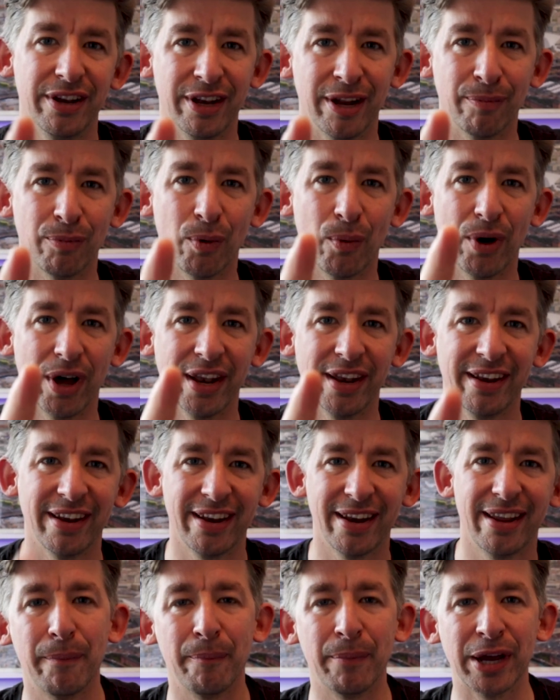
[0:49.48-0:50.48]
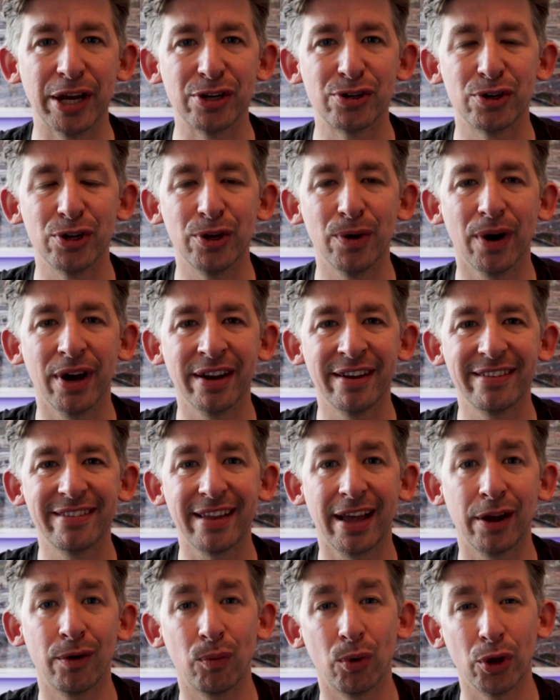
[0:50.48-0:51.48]
number 1, make sure you
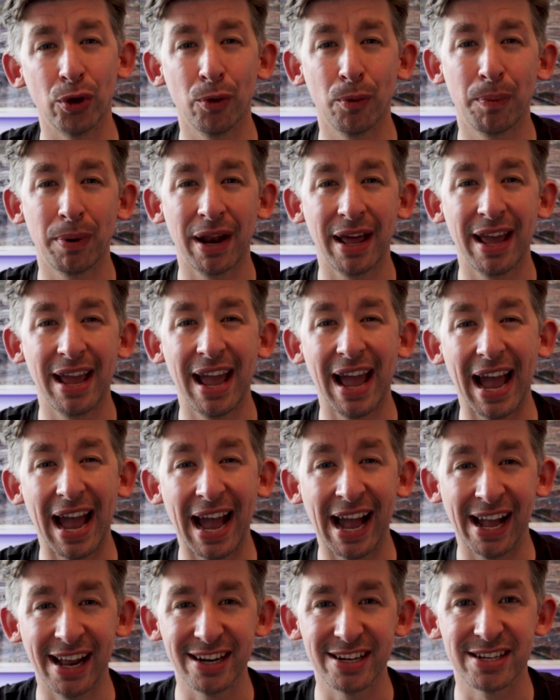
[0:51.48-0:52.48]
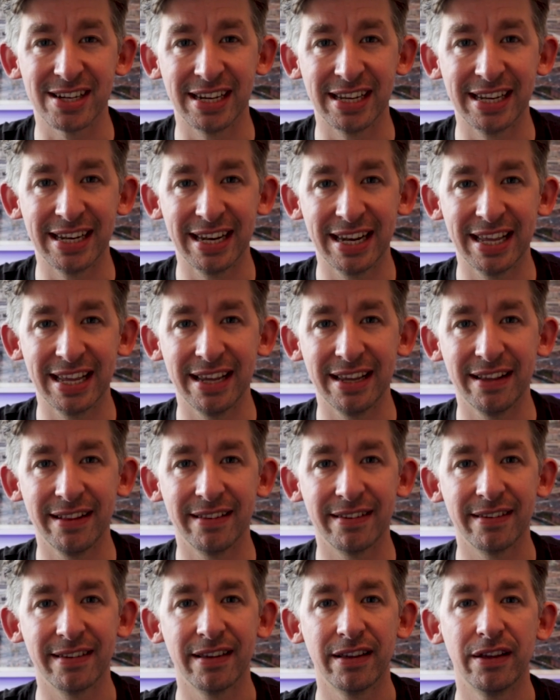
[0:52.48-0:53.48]
understand what your player actually
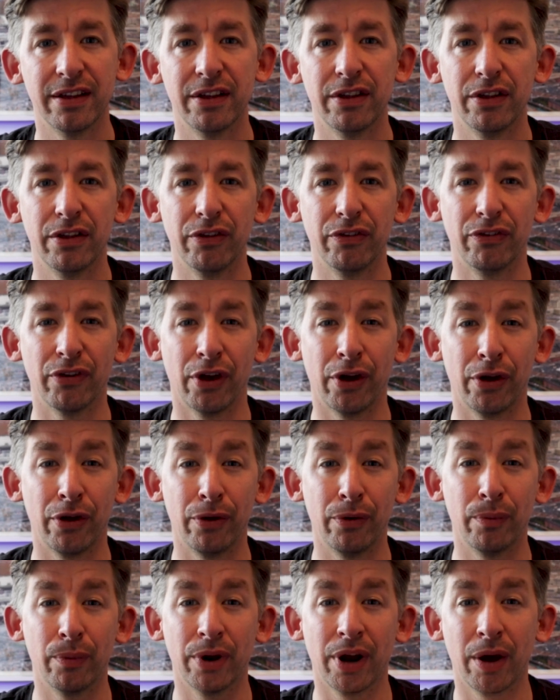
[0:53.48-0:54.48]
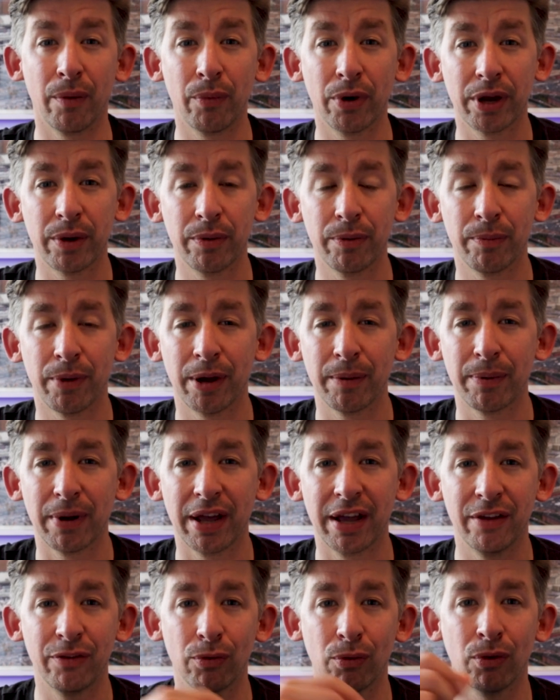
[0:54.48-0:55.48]
needs. So when I'm working with my
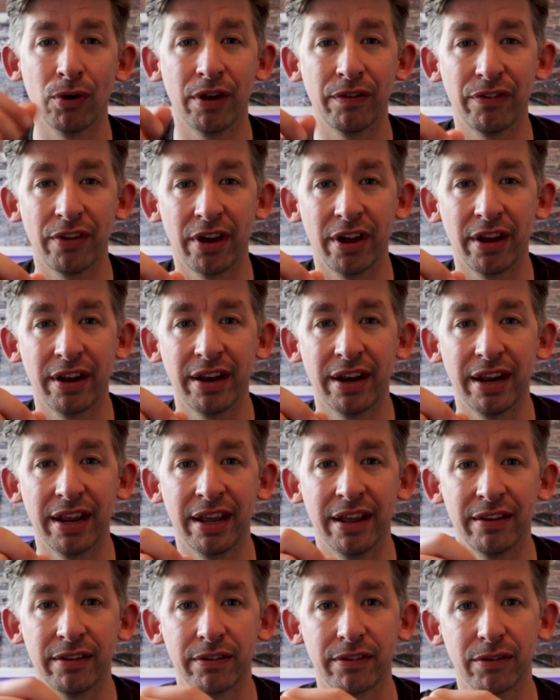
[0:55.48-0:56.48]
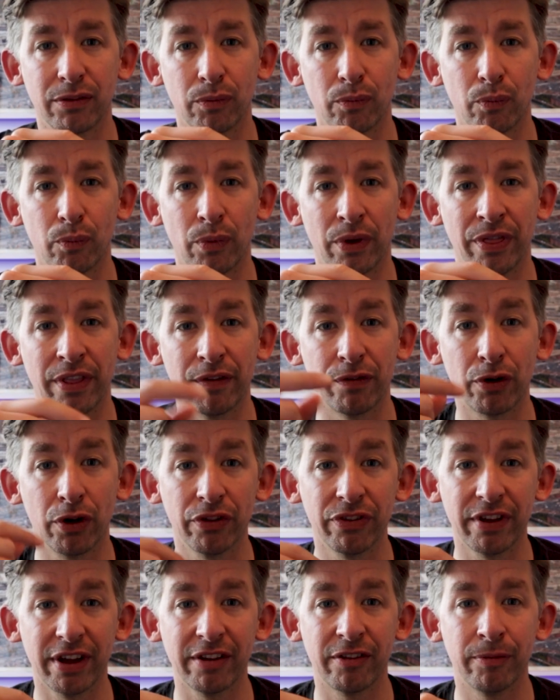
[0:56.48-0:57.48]
players, all I've done is when they've
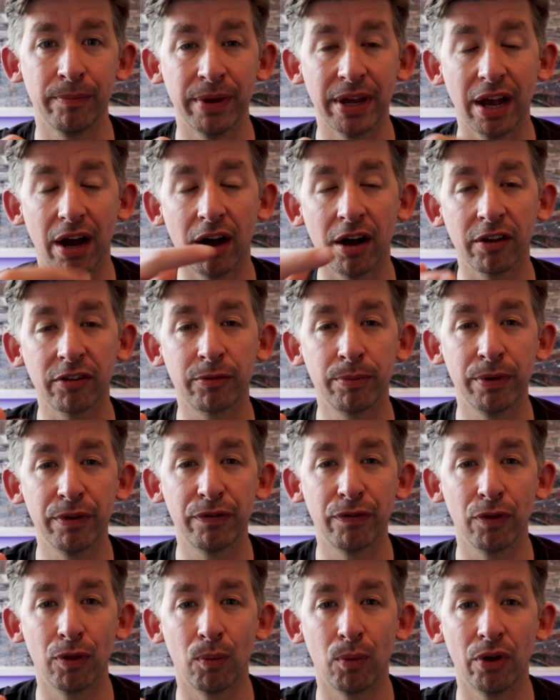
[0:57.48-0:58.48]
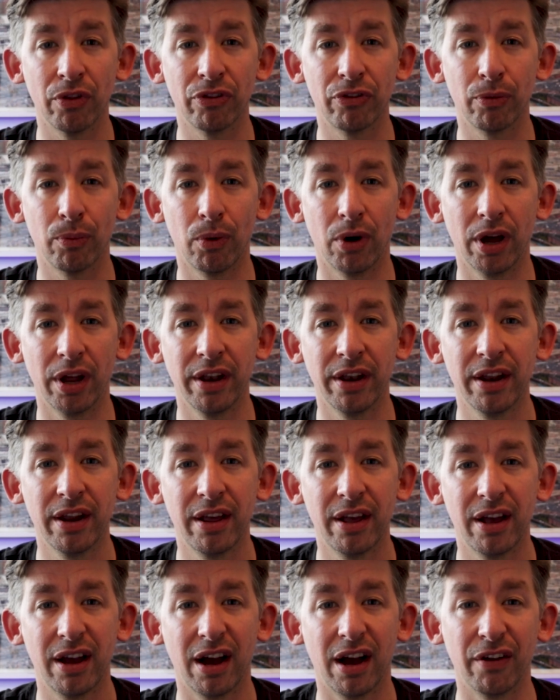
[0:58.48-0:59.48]
contacted me, asking me for the one-to-one,
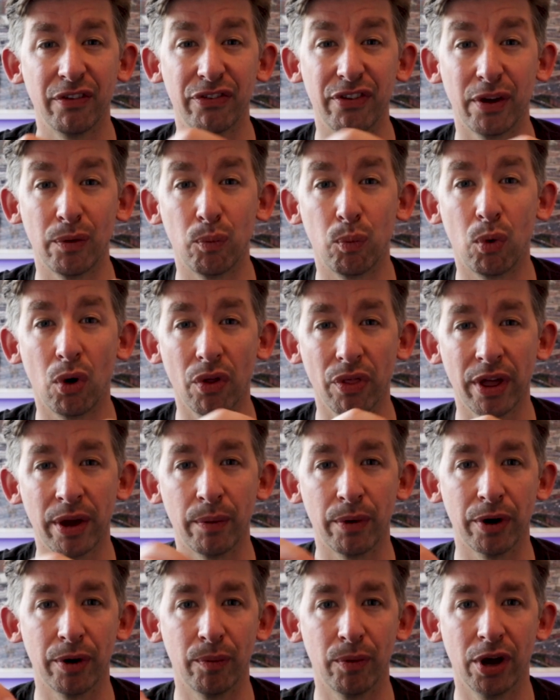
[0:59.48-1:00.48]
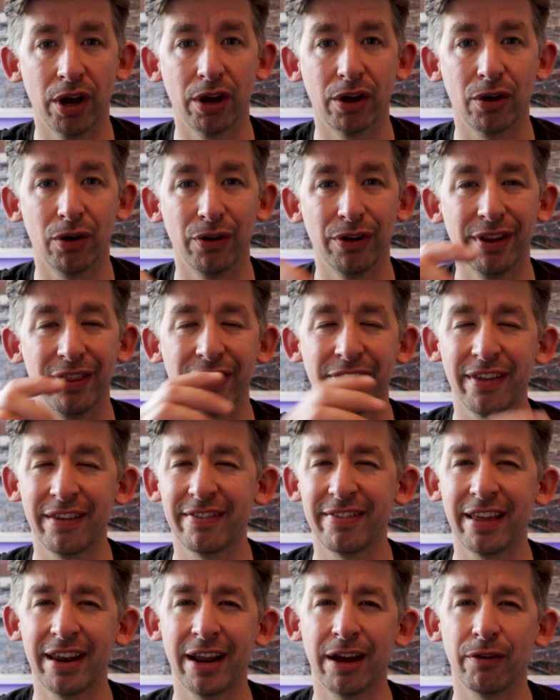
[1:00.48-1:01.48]
I've said what they want to work on.
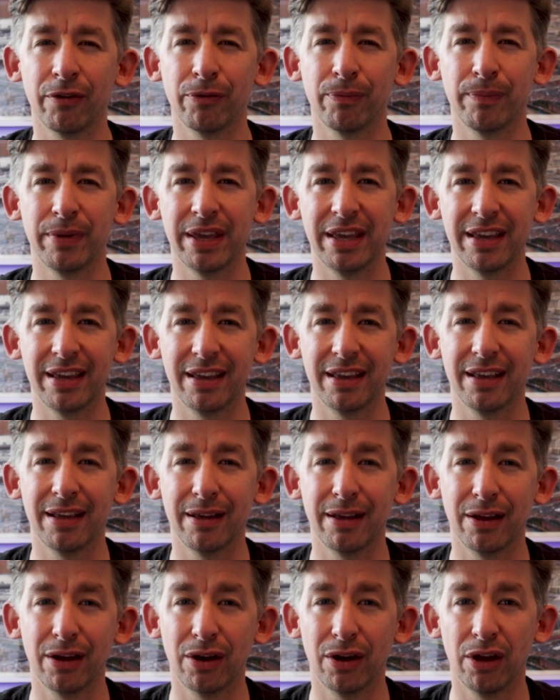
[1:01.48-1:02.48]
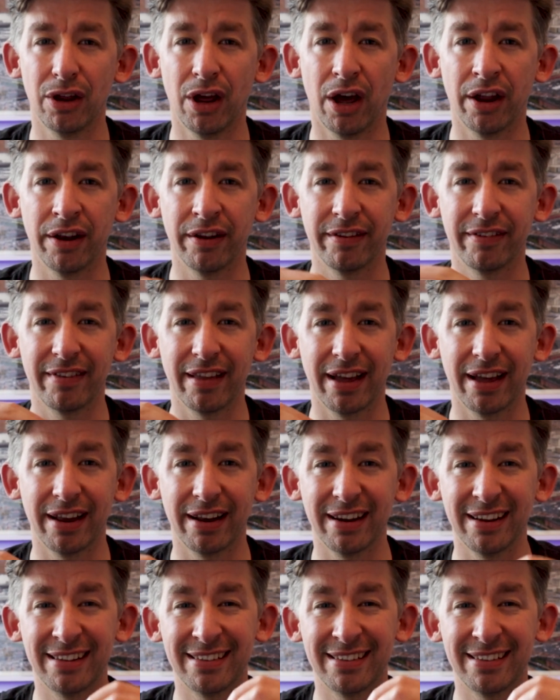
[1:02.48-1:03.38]
This then helps me understand